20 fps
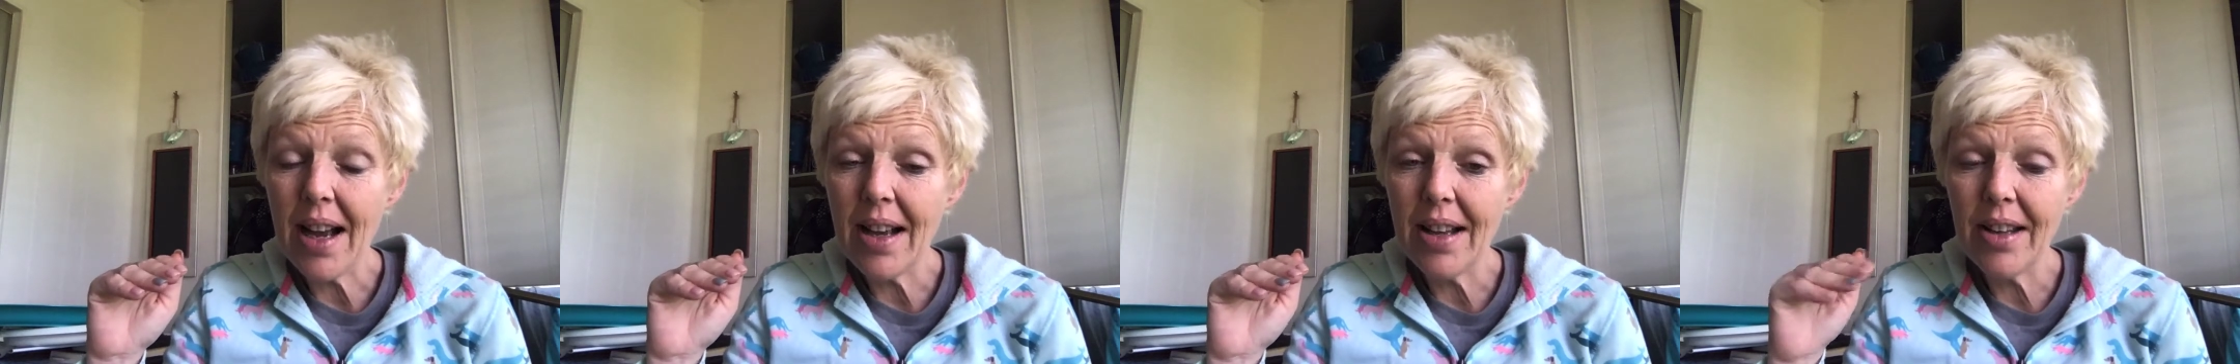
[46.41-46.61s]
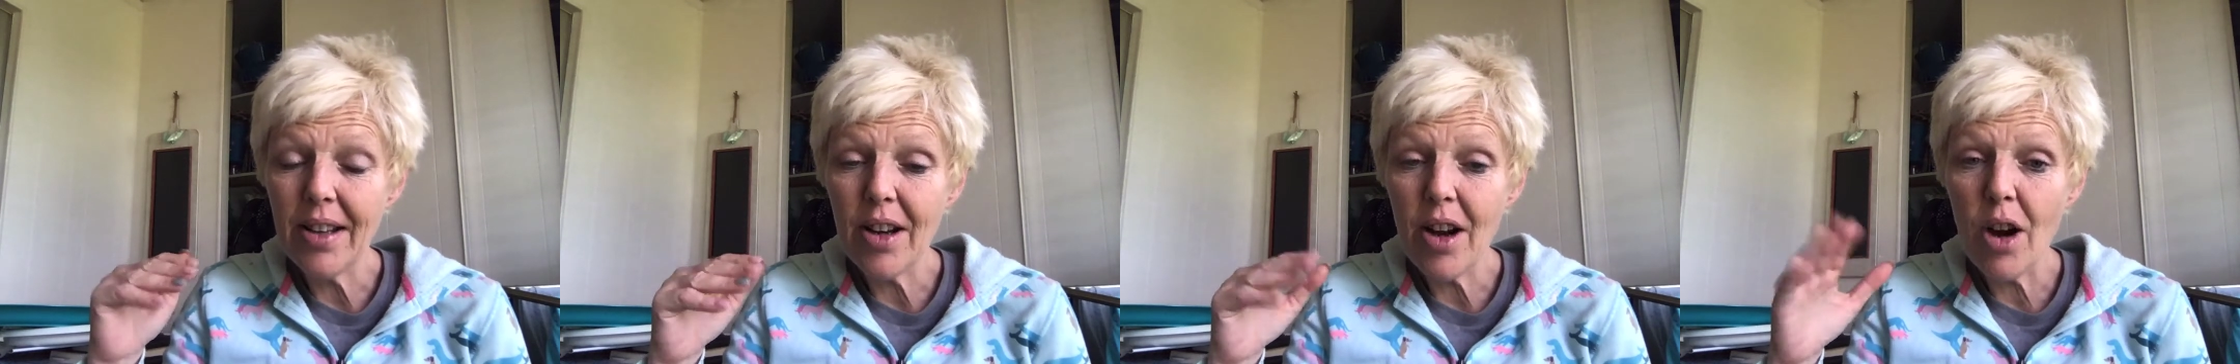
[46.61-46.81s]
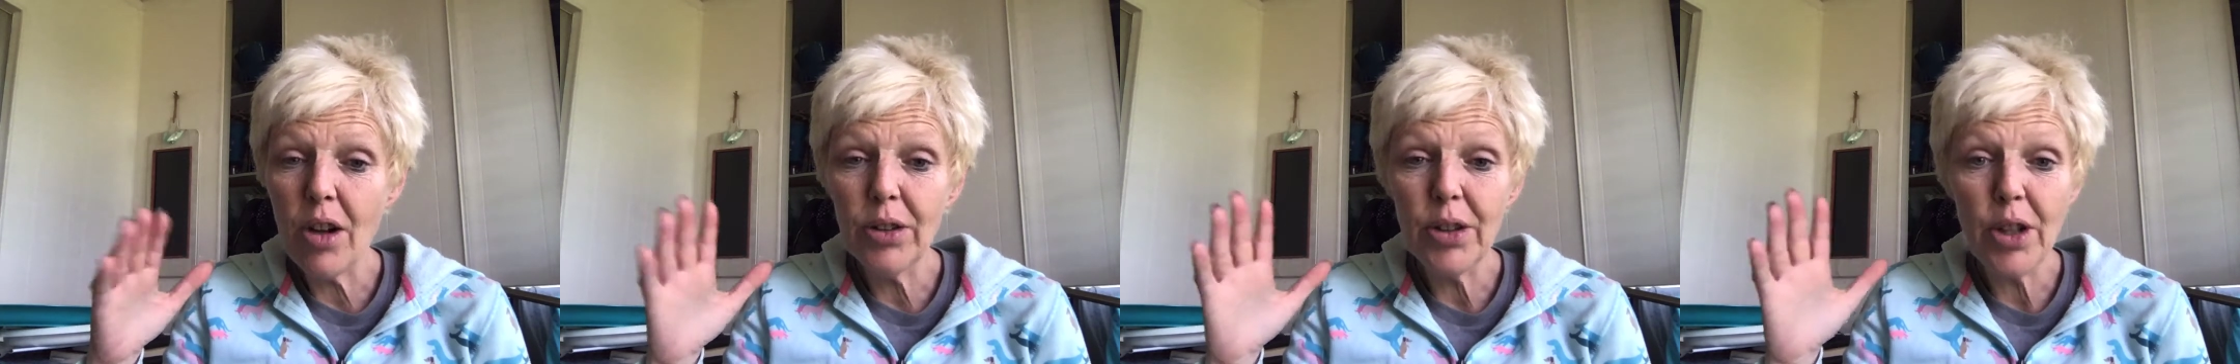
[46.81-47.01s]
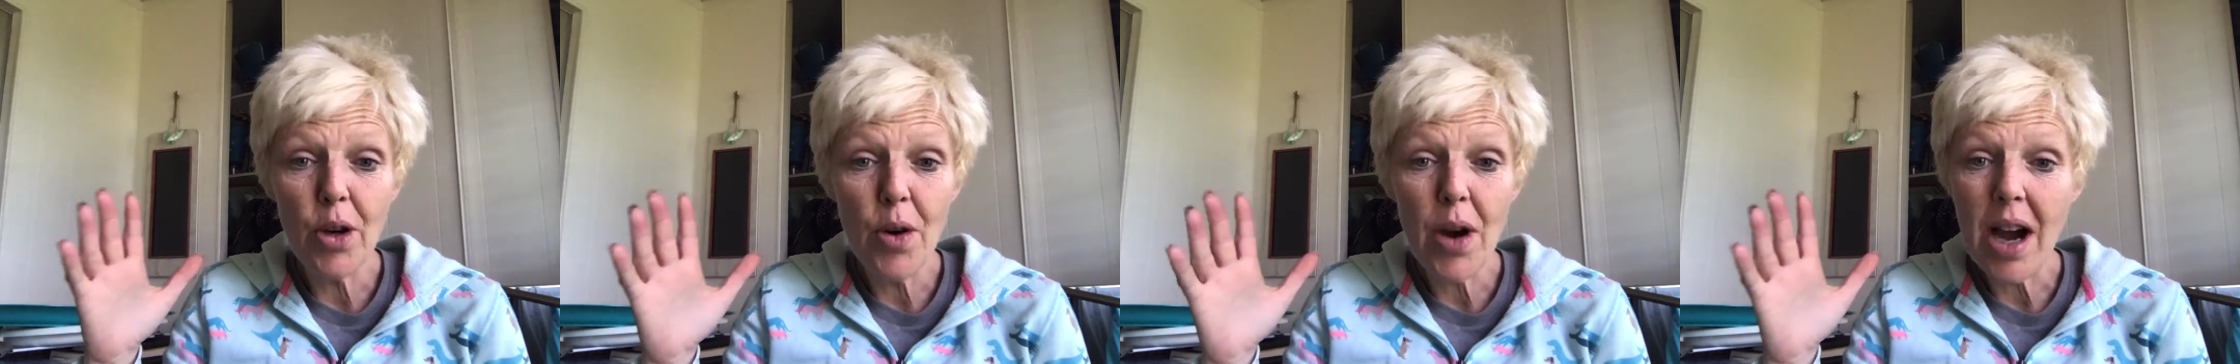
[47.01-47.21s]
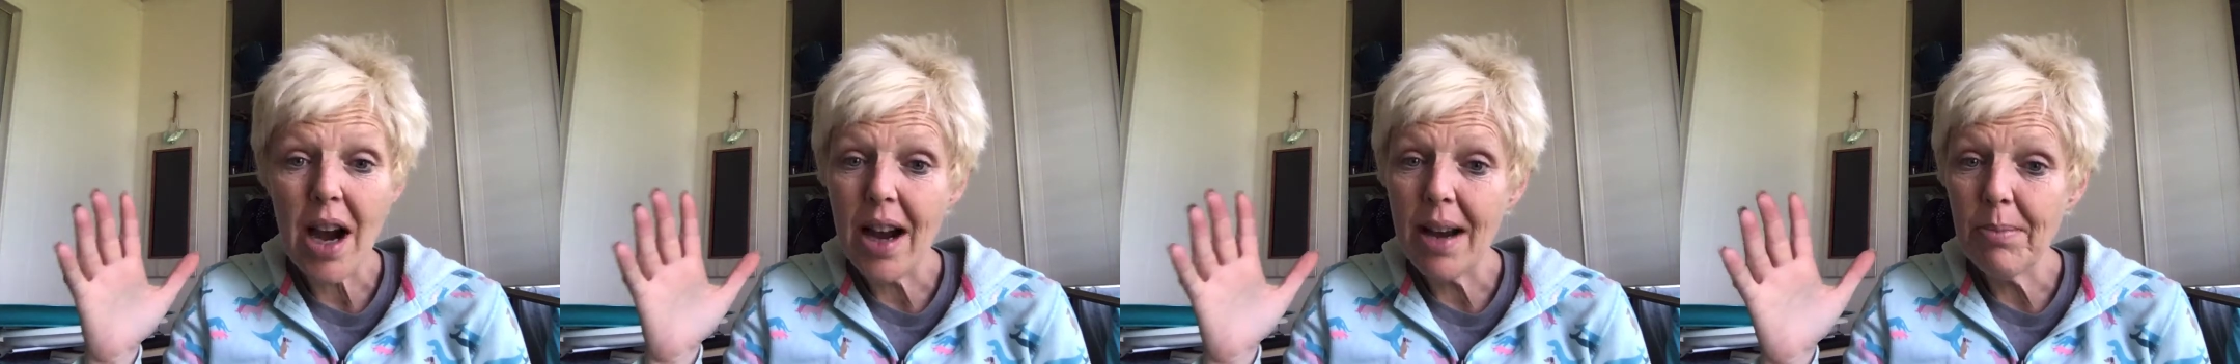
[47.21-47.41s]
you all
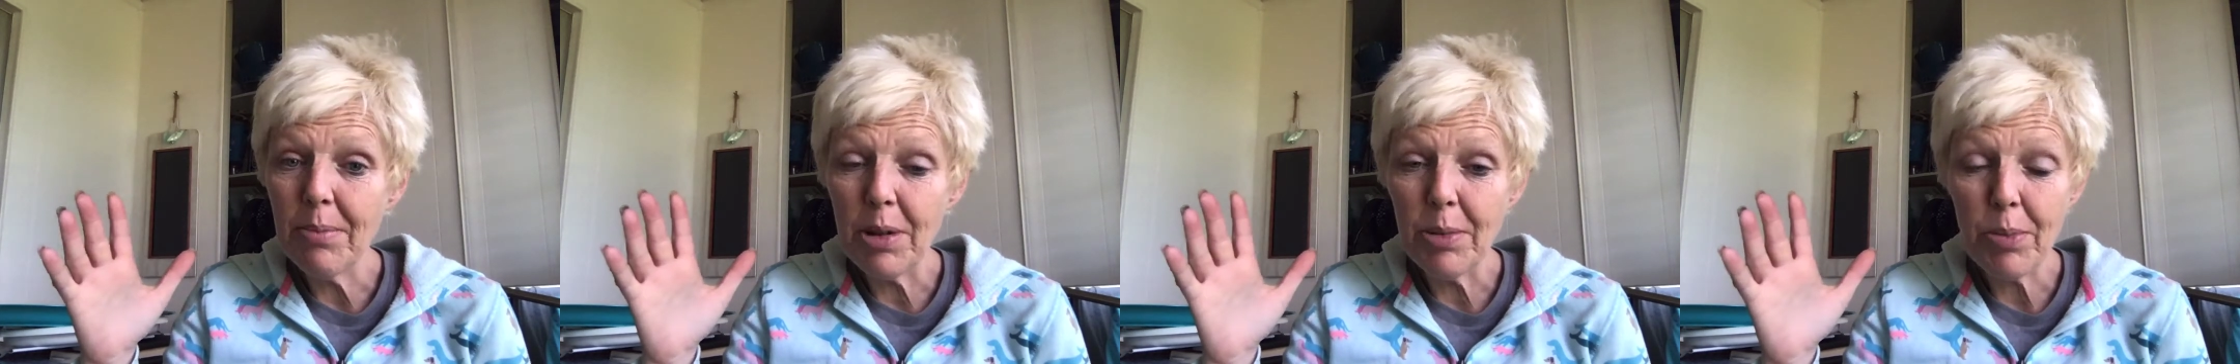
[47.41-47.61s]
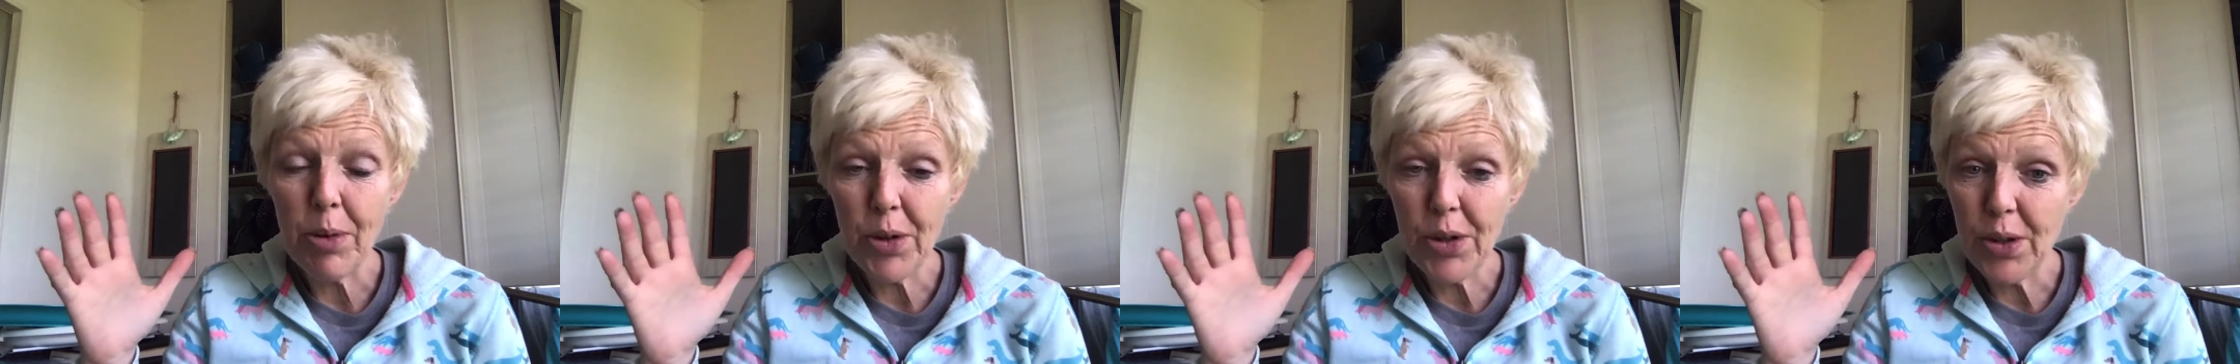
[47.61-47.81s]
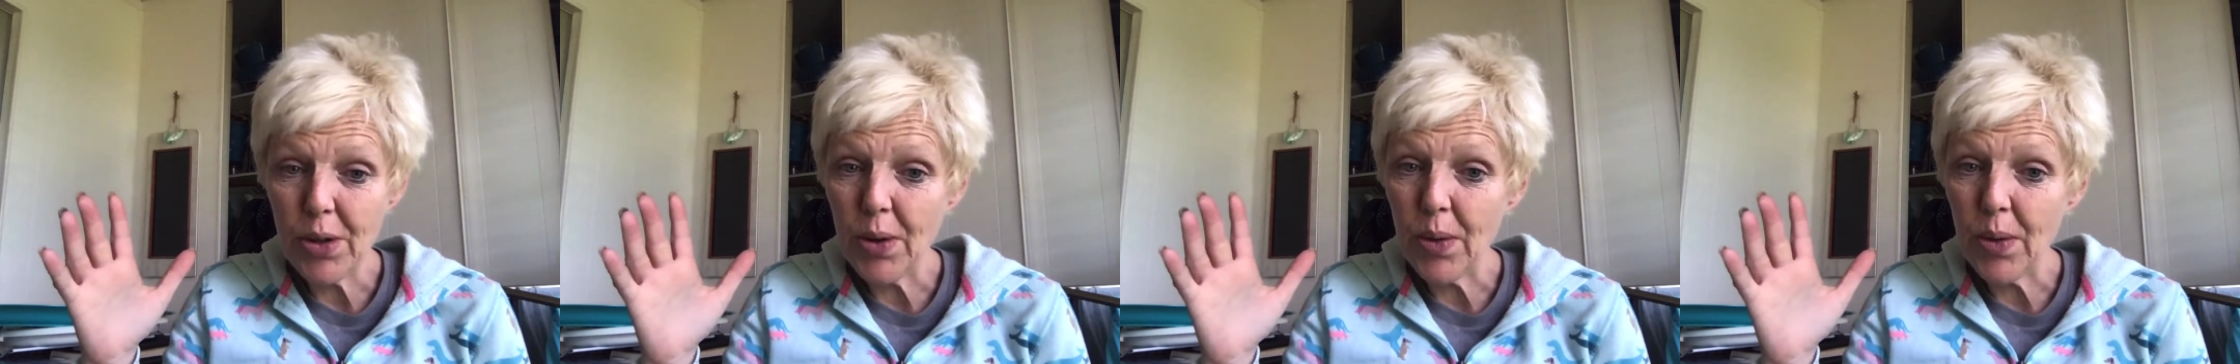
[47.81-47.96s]
know I'm a person